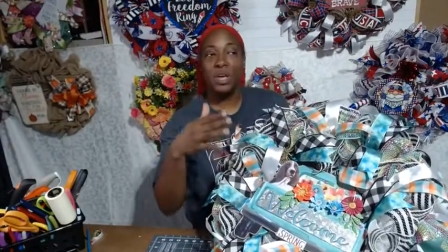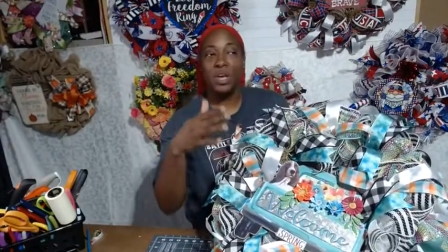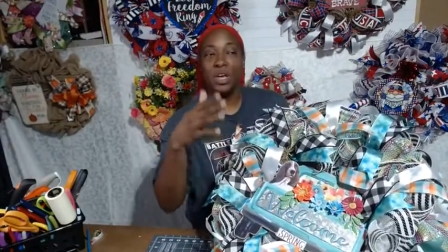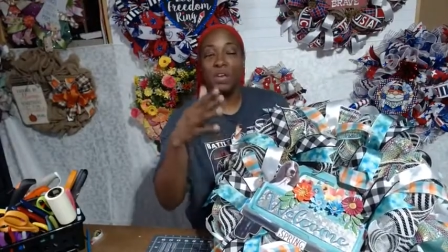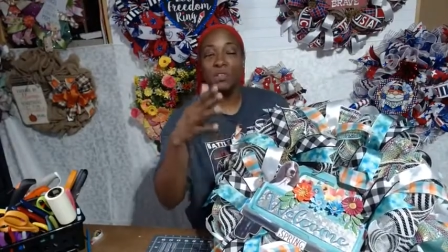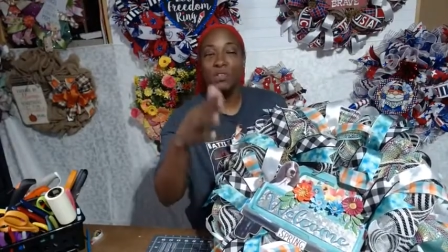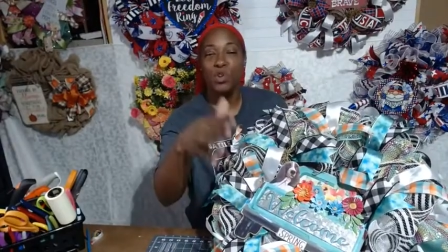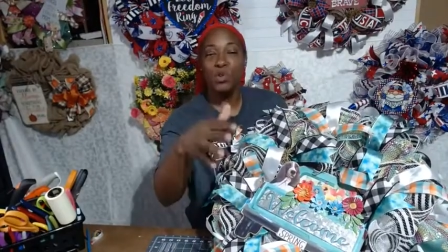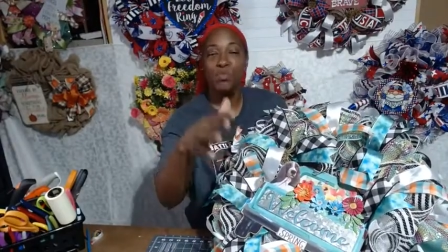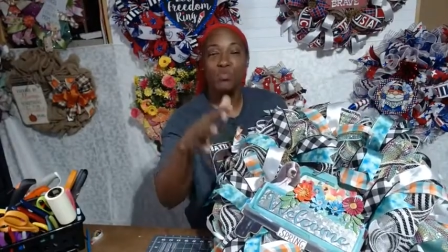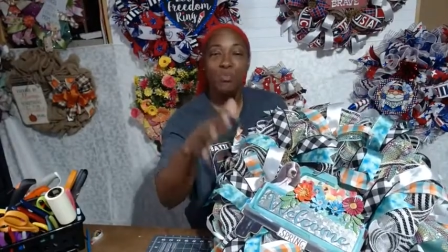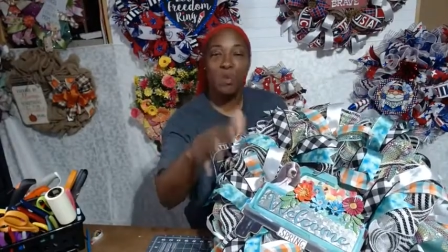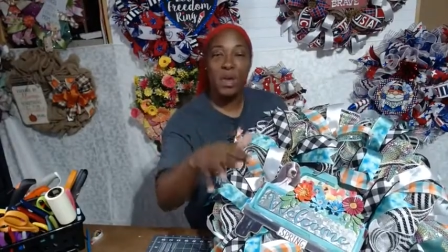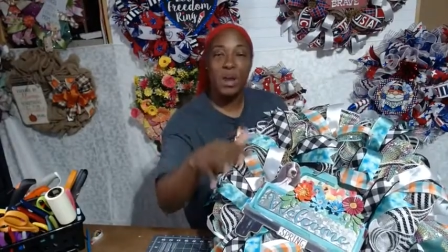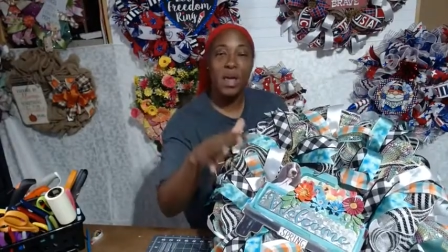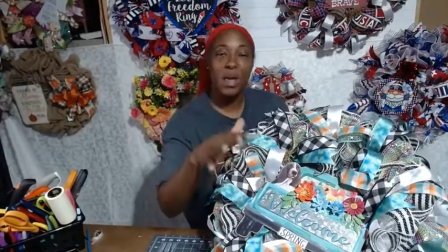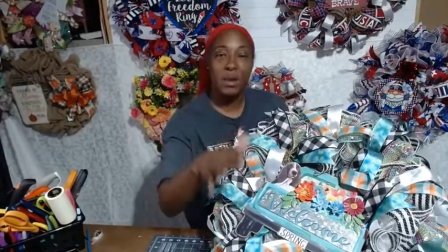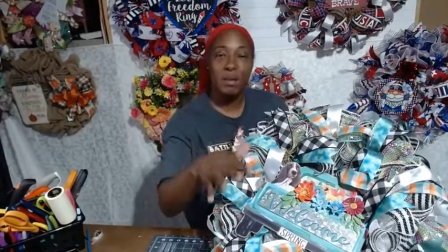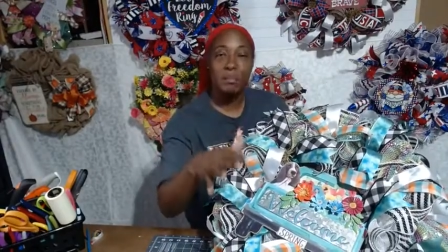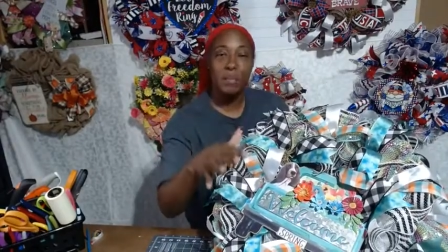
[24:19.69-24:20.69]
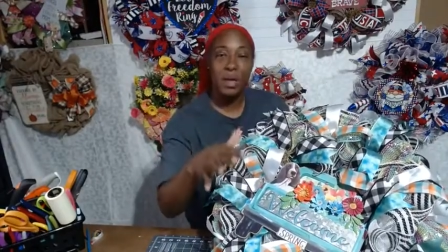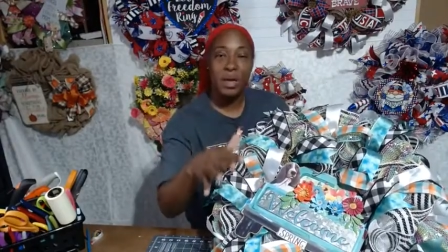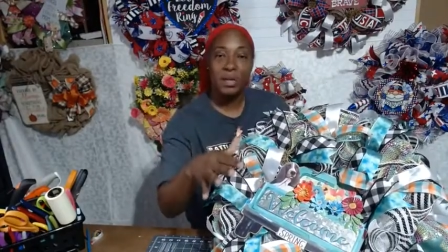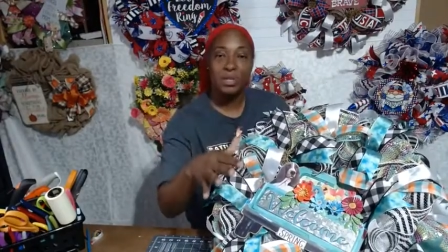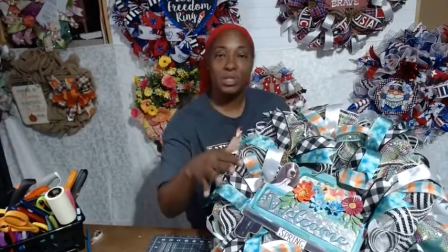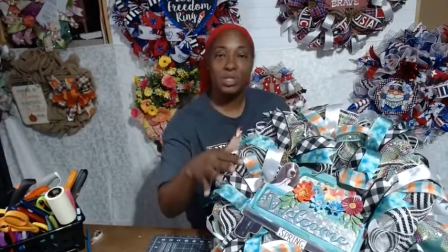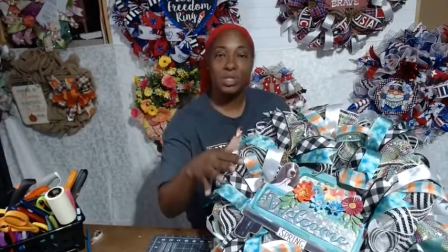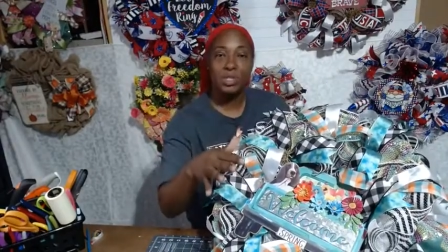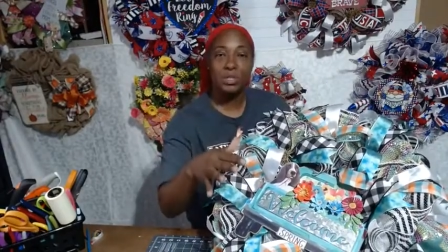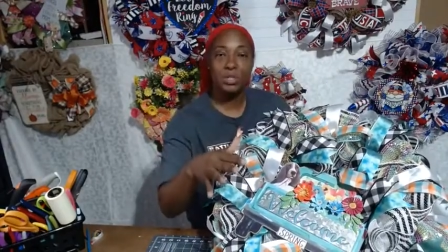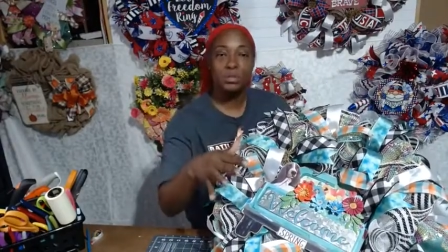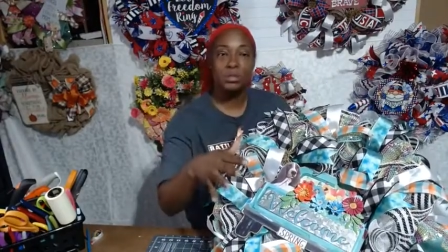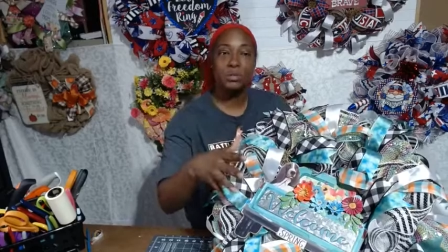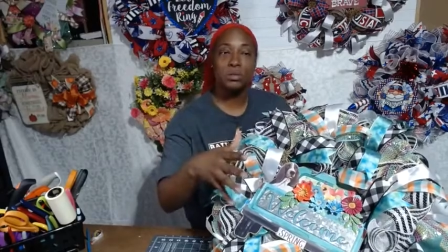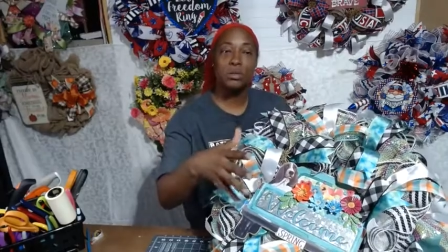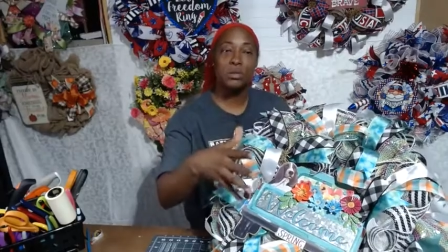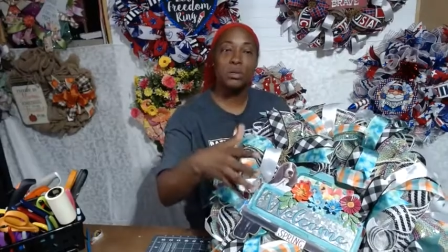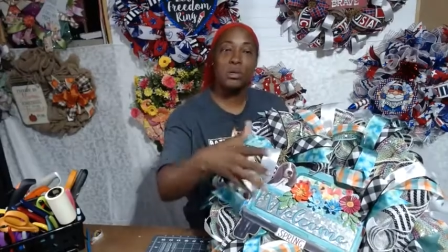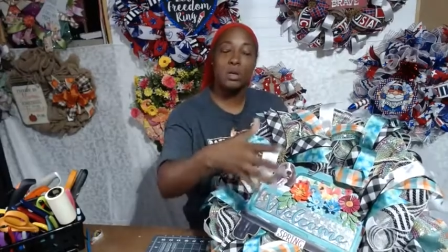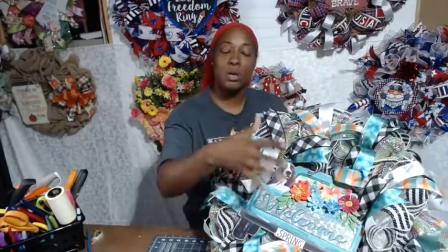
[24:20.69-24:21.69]
If you run out of mesh,
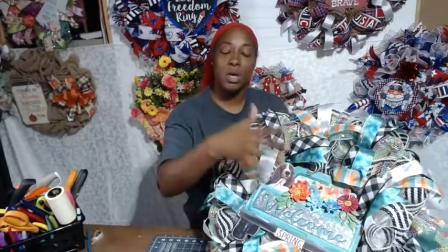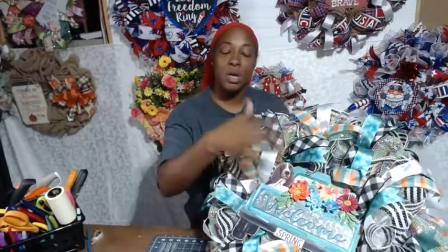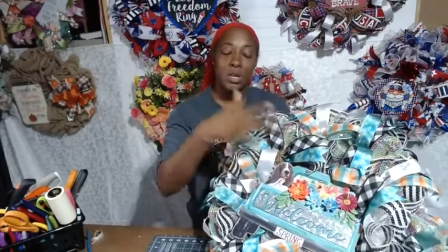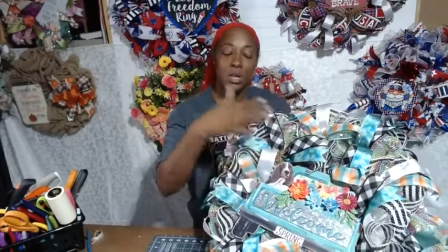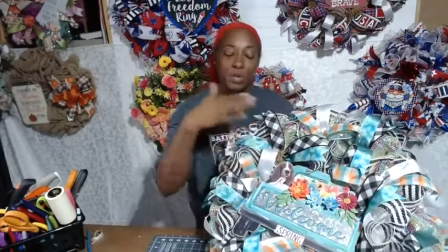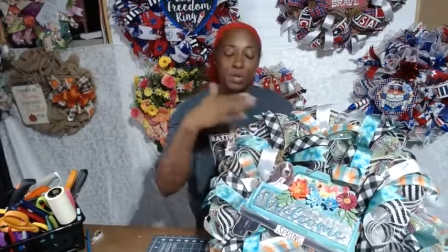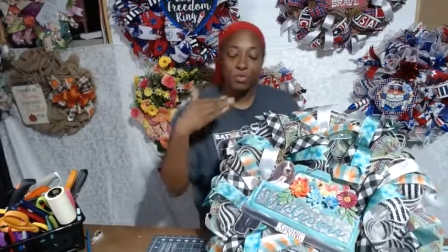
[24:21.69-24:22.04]
and